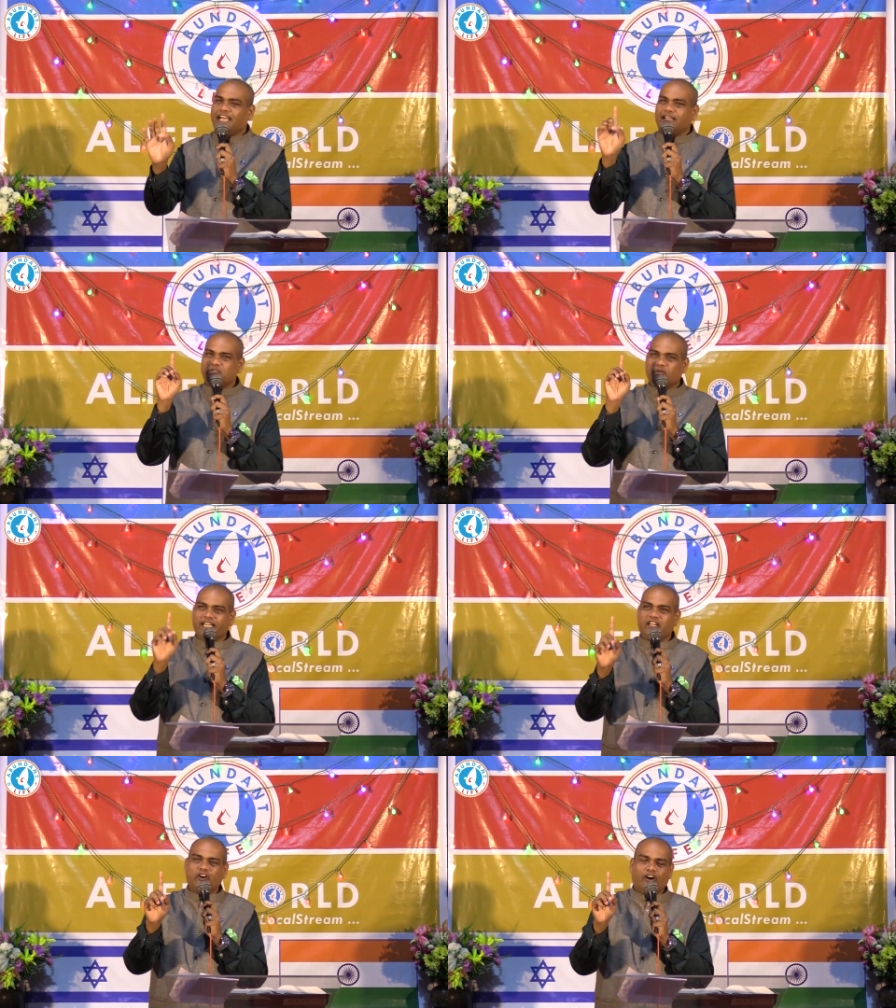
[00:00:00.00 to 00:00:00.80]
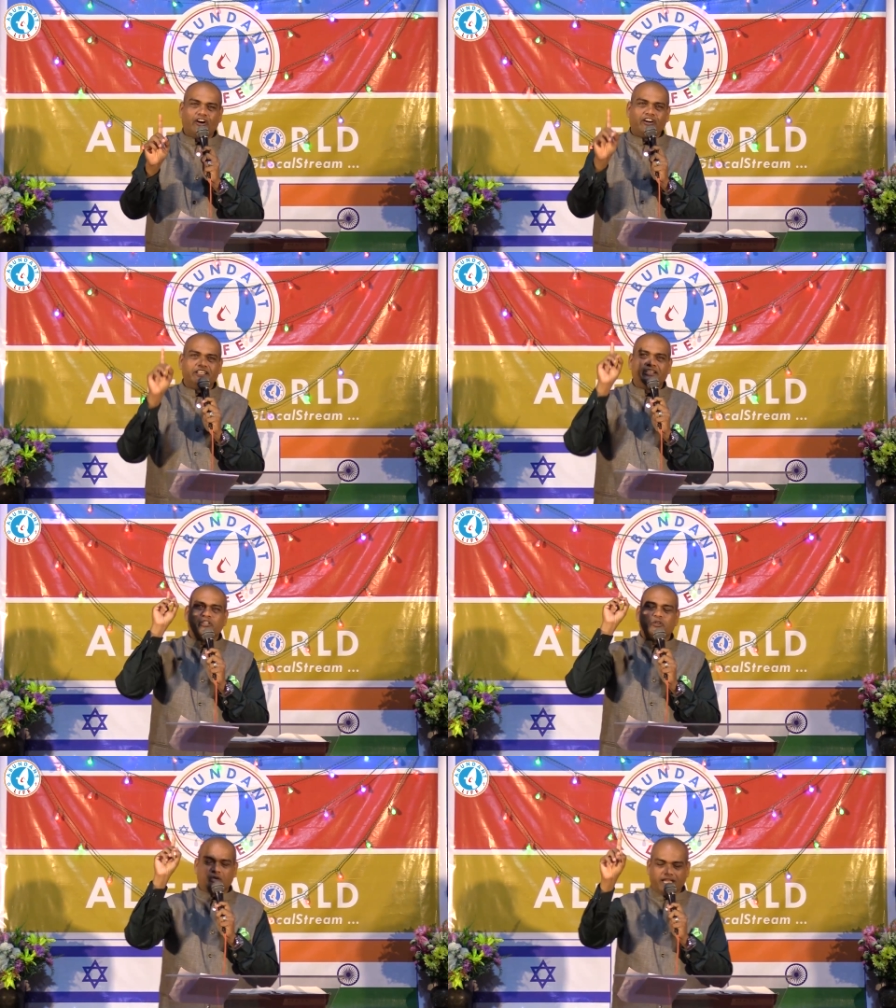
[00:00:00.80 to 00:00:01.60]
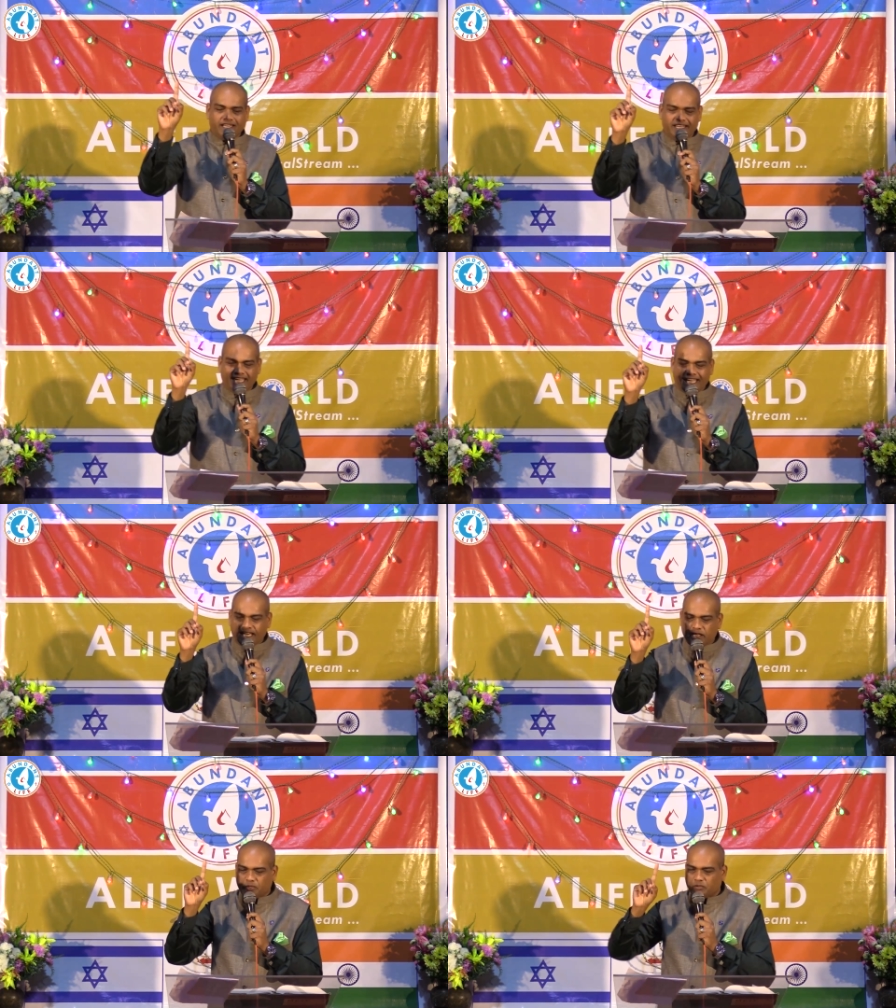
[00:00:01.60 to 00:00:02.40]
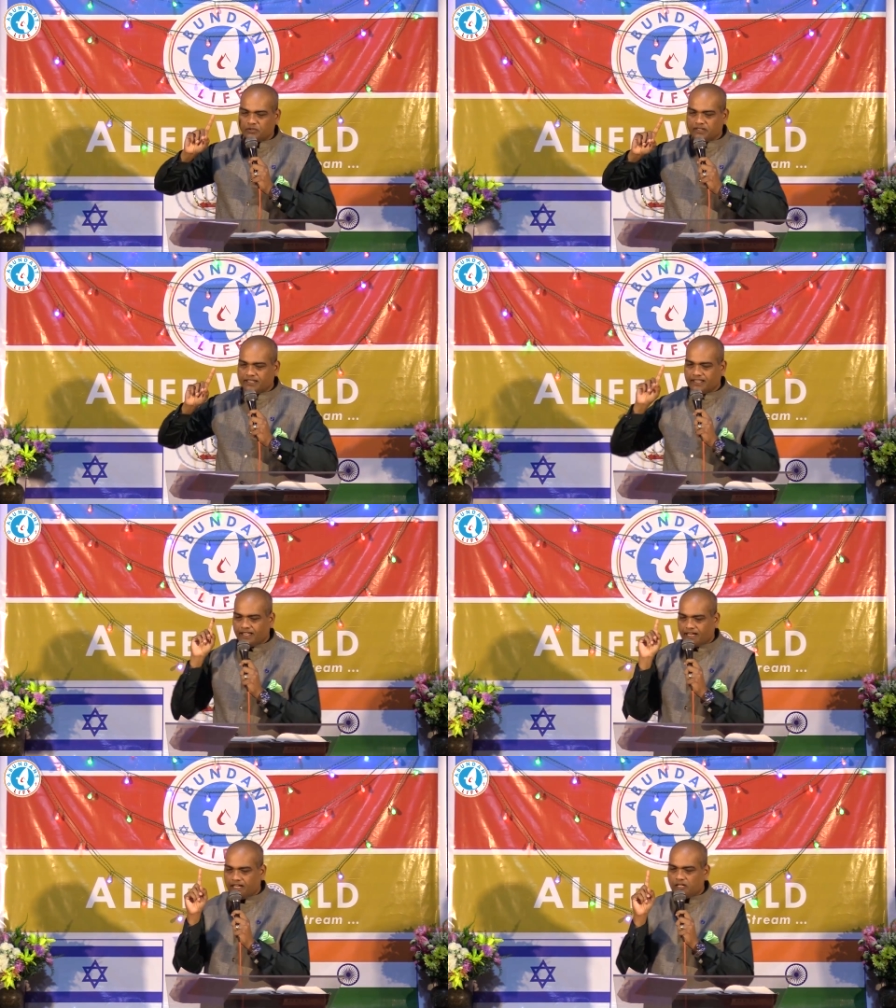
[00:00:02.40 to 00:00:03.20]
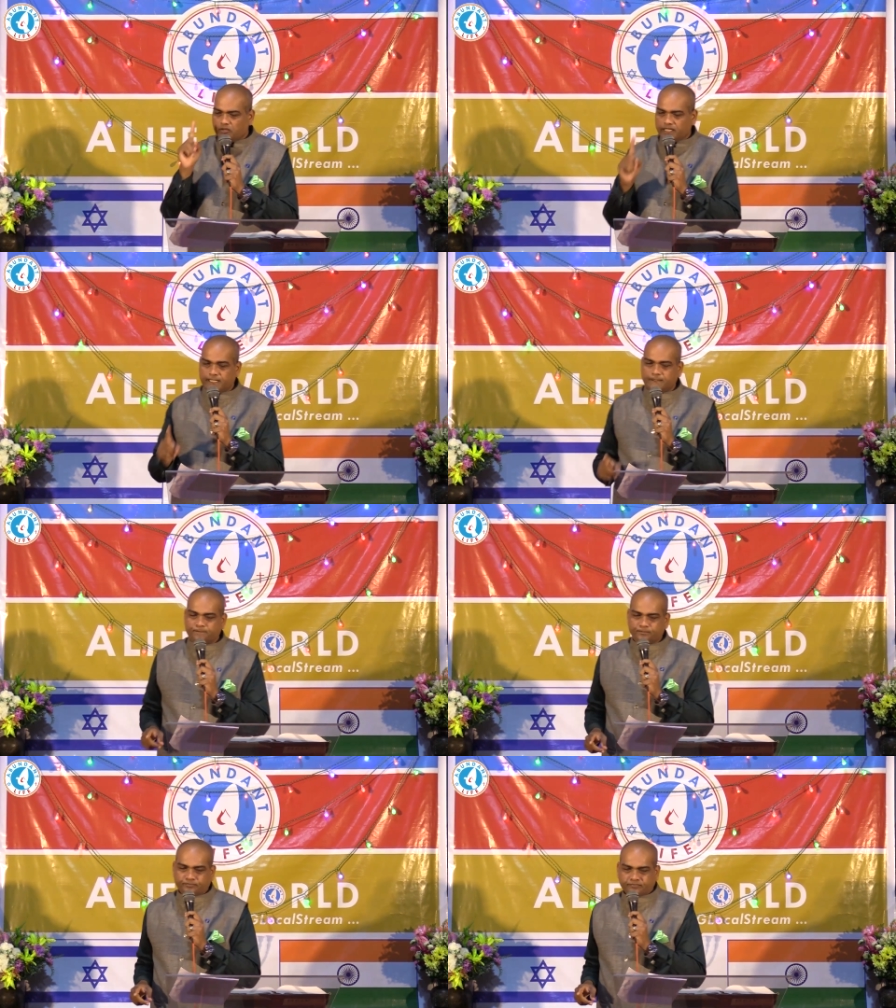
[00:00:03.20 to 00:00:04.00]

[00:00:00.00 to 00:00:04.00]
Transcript: It's only God who can heal you. Hallelujah.